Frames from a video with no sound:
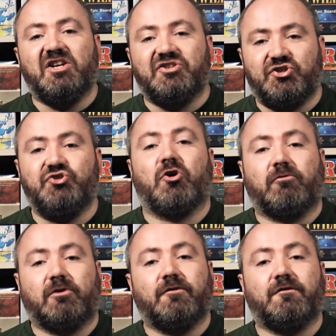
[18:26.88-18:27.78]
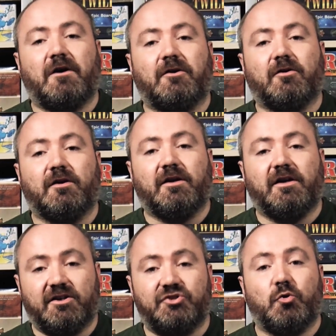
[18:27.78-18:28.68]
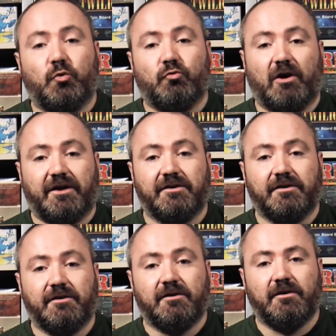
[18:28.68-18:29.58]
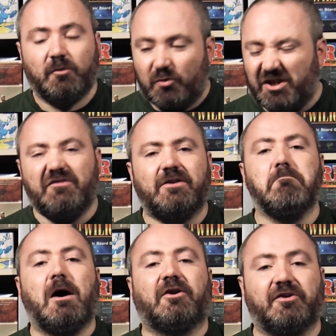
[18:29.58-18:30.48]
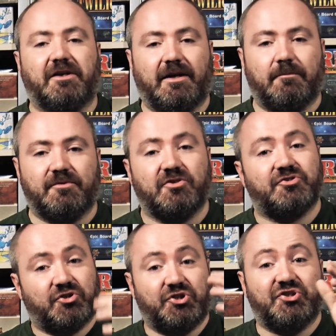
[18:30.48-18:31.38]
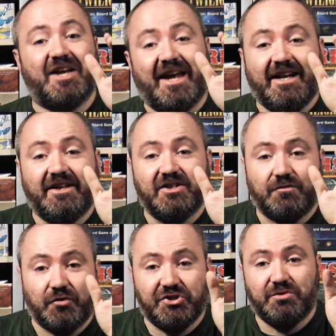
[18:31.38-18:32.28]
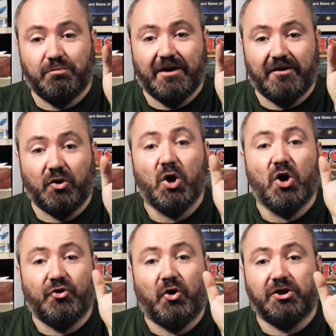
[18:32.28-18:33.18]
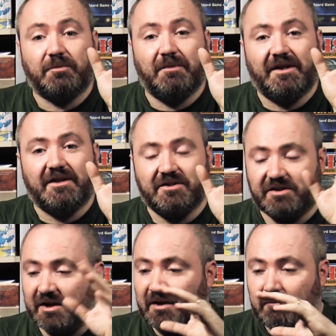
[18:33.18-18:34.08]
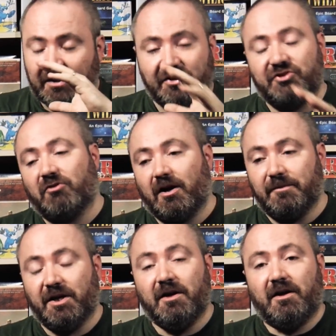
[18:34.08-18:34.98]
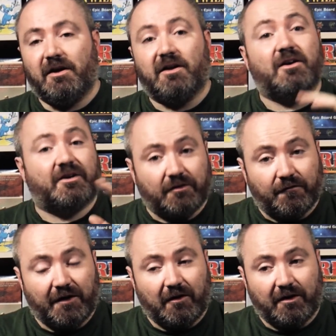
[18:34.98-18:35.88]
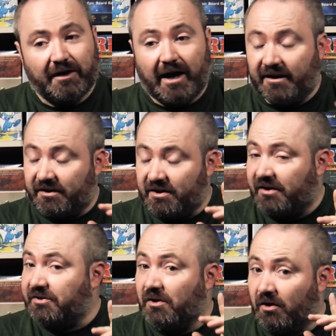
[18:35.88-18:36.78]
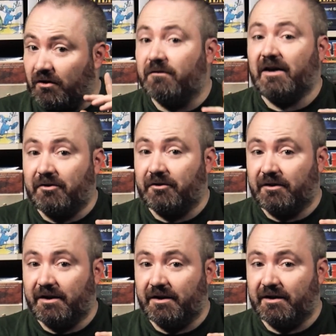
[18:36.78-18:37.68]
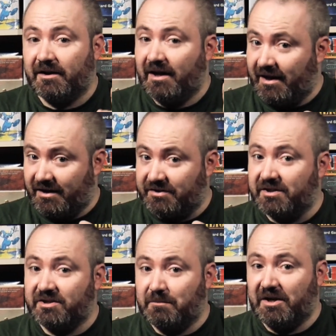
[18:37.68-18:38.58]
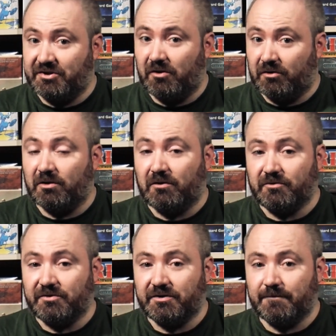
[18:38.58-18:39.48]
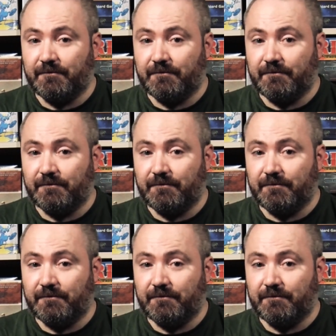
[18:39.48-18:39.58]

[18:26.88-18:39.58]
is a genre definer in its own right, with even modern games such as Aliens vs. Predator: The Hunt Begins being described not unfairly and not unflatteringly as Space Hulk clones.